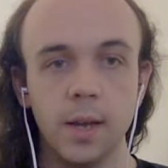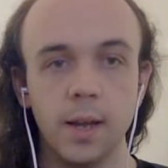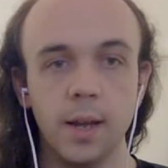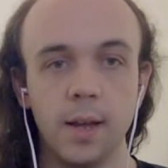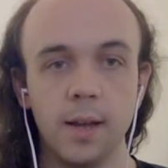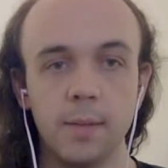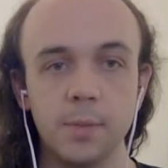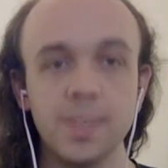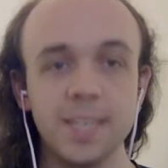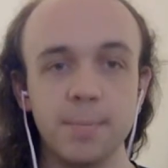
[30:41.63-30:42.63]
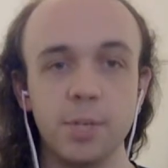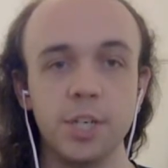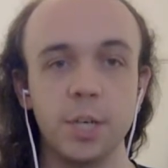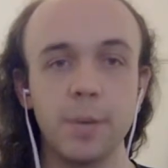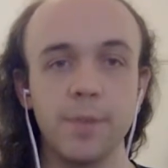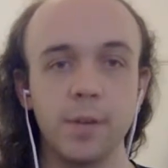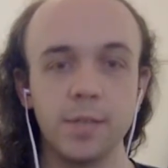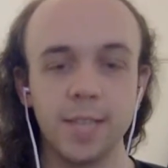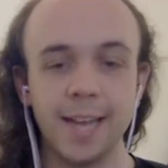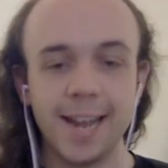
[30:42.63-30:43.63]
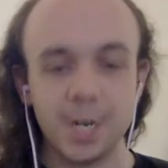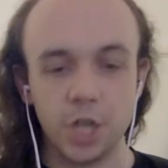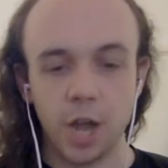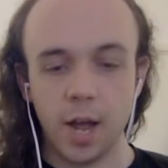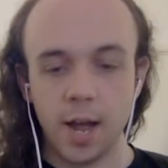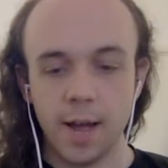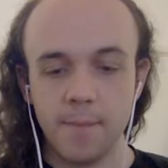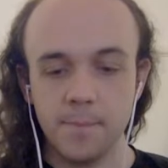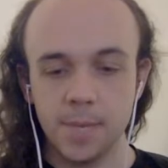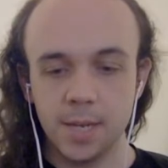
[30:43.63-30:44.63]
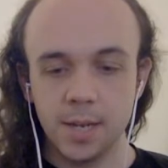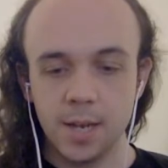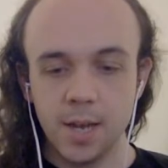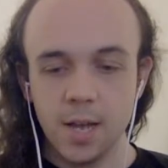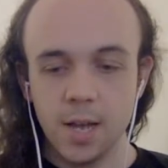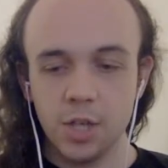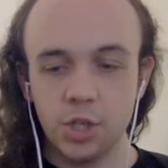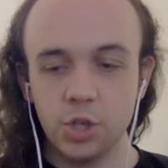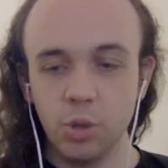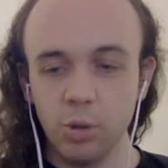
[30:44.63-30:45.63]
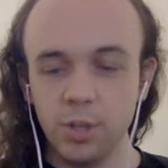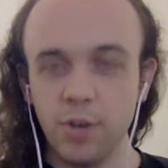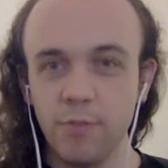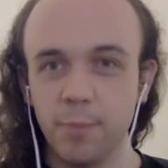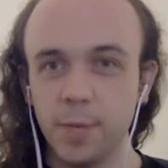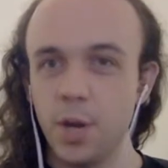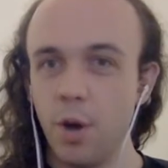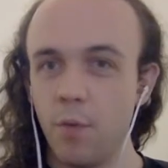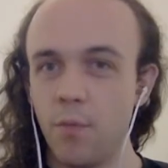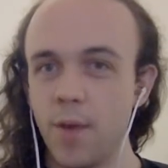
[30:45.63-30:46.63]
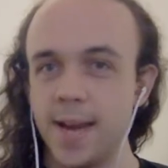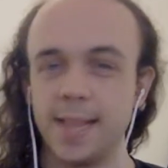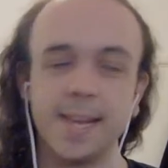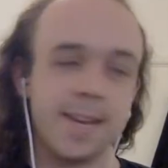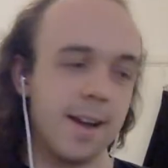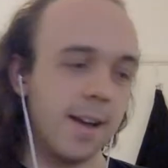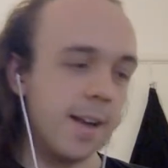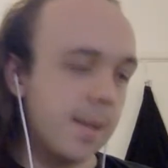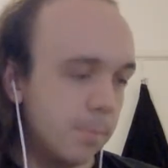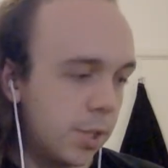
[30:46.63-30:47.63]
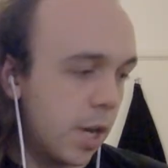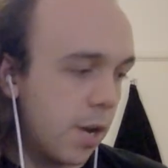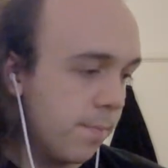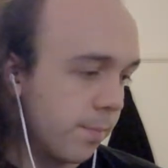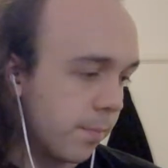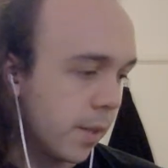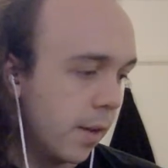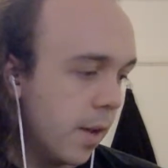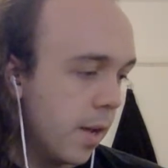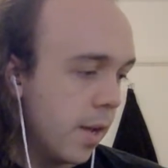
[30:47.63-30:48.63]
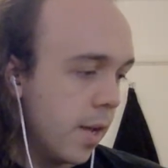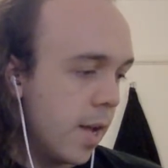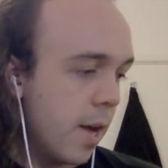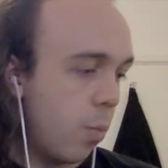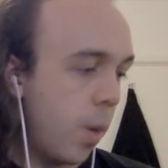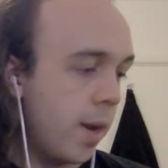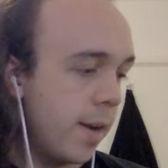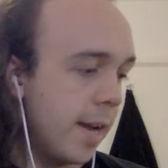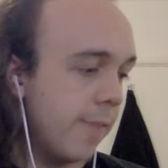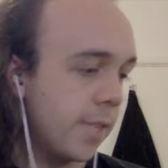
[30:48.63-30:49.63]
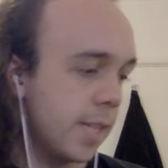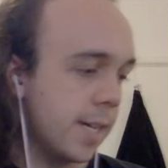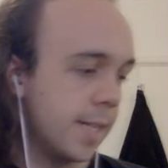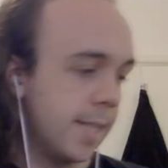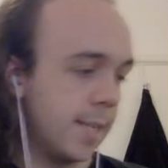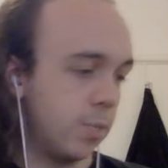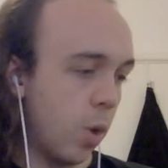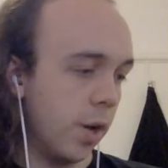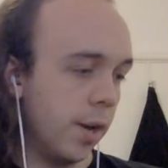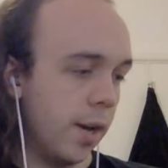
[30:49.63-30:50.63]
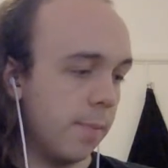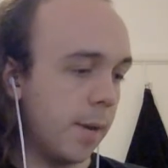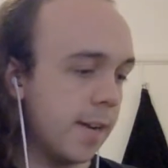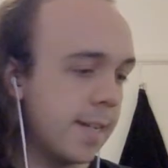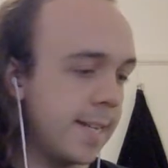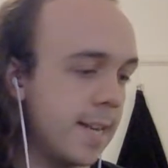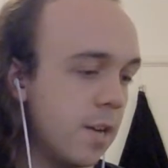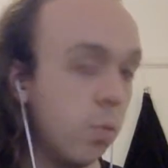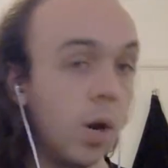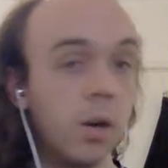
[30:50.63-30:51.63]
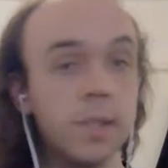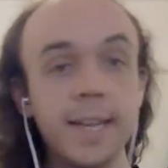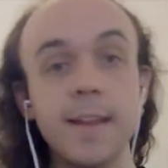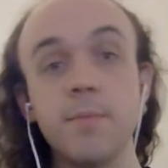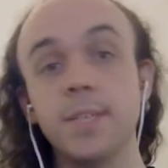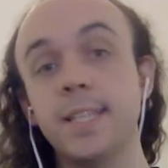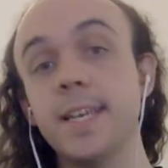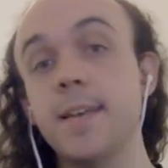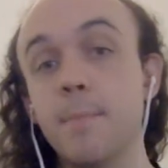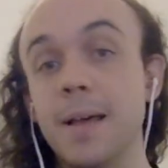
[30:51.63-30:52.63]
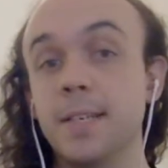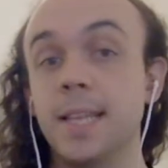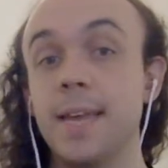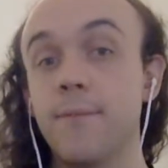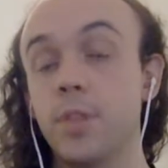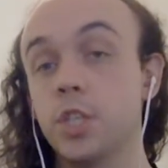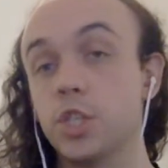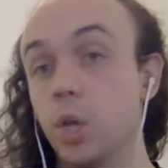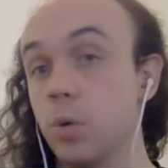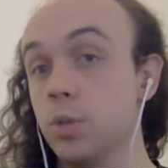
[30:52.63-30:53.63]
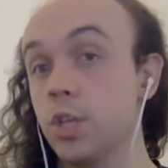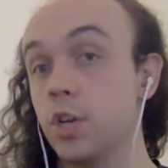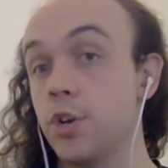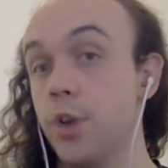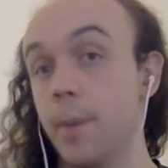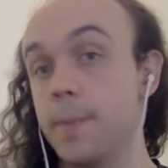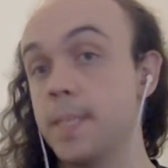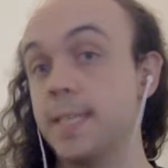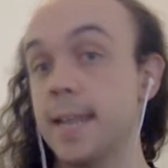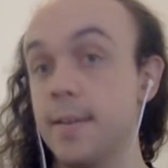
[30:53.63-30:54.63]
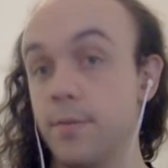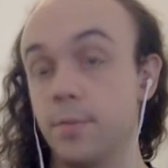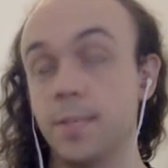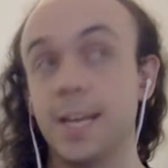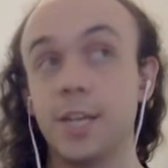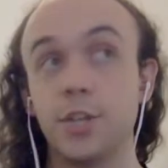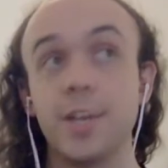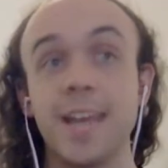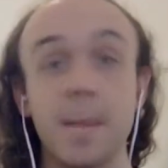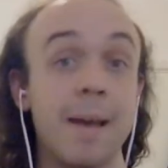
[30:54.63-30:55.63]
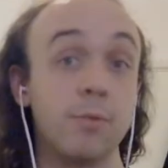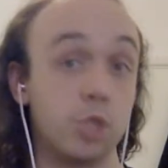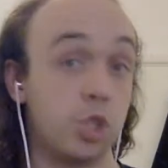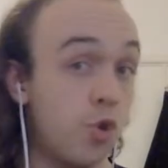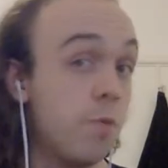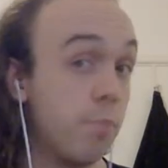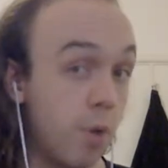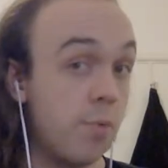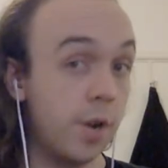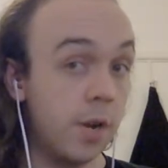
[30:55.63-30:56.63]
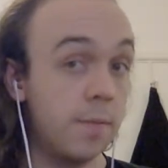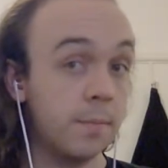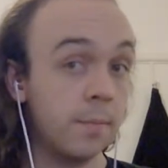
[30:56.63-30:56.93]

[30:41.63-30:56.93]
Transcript: So is this project going to involve Slaanesh? Sort of, but not really. So when I advertised this one, my idea was it was the mausoleum for the souls that could not be saved from Slaanesh. So they came out too broken.